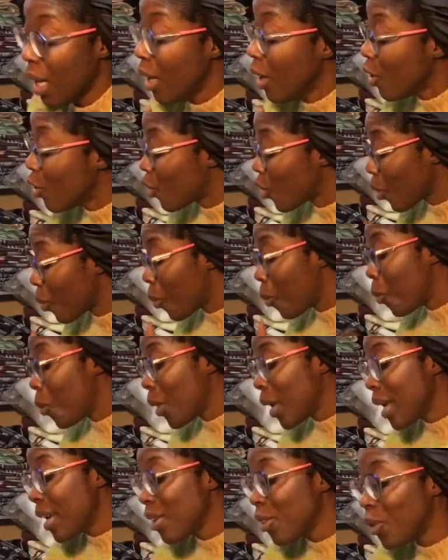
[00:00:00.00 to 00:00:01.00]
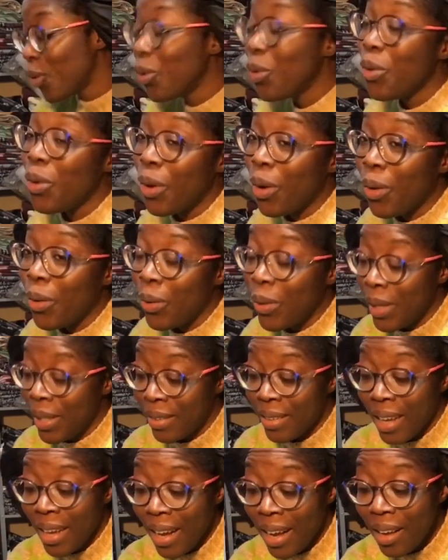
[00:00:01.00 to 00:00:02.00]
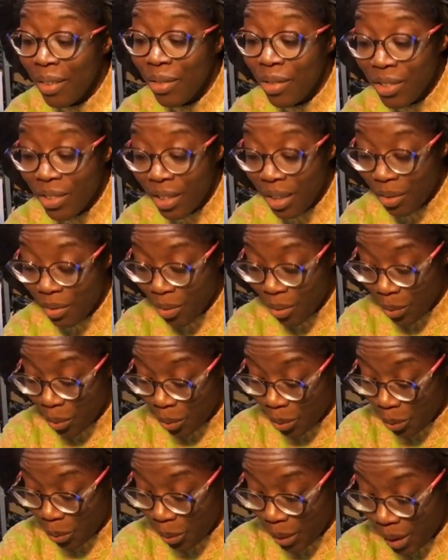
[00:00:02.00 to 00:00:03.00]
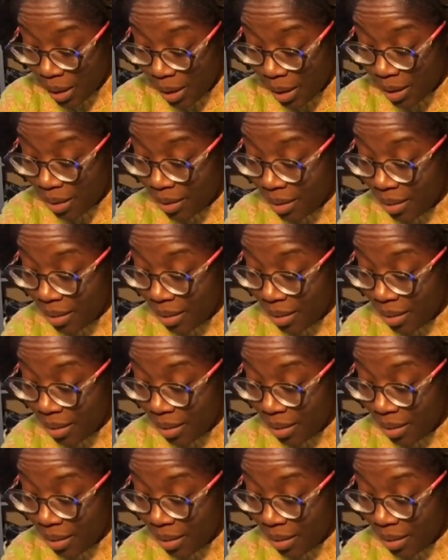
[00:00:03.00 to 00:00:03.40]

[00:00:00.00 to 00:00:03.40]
So what I do know is I have several green,